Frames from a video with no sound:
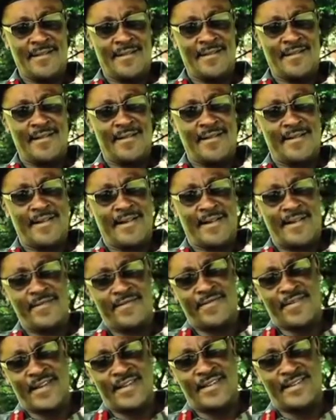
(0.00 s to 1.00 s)
Now, the
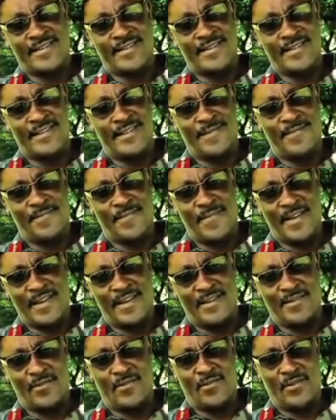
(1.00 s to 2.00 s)
liver is the
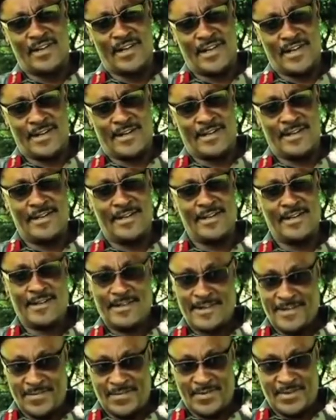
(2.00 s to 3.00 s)
main organ in
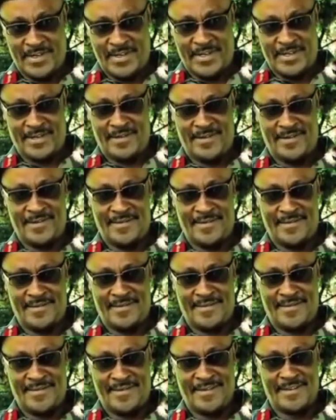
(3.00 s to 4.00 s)
the body.
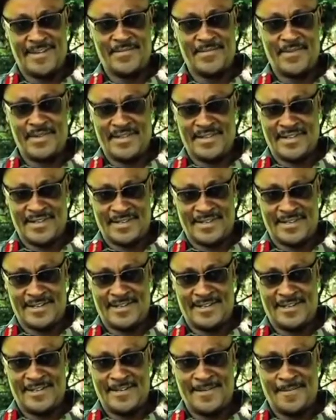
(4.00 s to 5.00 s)
It's the
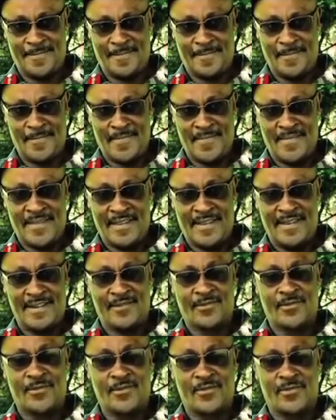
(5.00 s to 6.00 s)
biggest. It
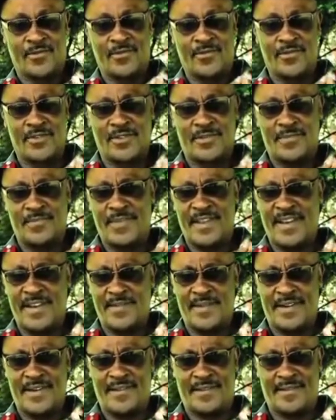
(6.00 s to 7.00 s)
controls many,
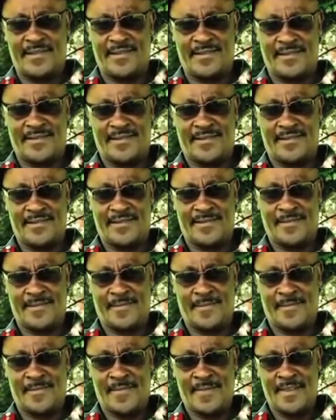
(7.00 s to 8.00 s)
many things.
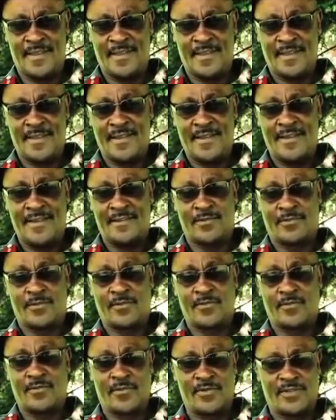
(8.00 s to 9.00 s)
It
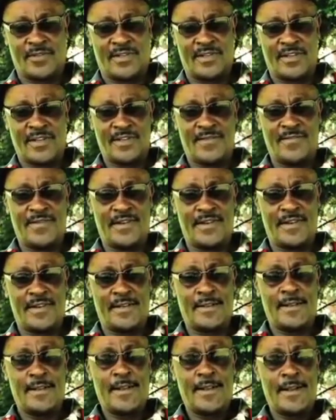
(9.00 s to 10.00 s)
controls even
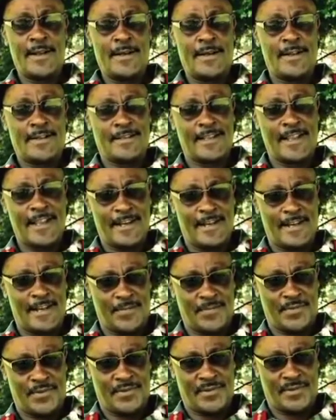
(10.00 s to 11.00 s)
the
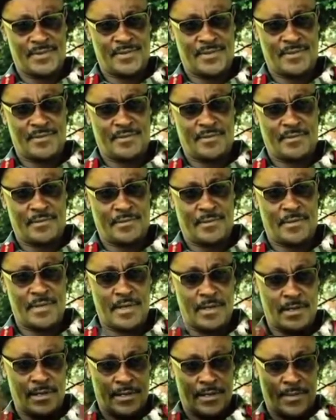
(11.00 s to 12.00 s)
synapse,
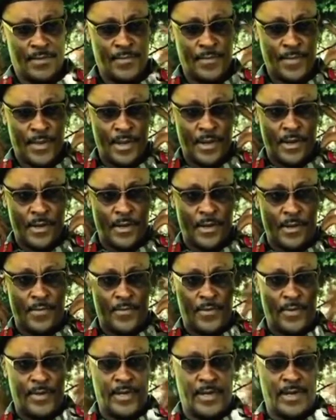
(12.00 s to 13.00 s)
the
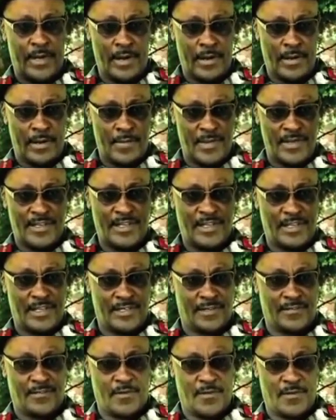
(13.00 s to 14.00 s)
body, the
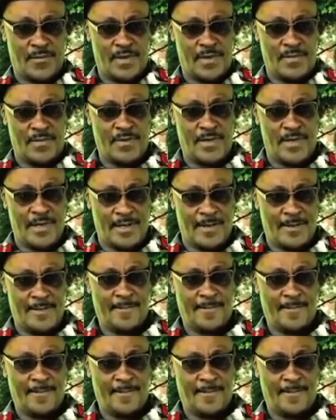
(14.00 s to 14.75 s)
messages from the body.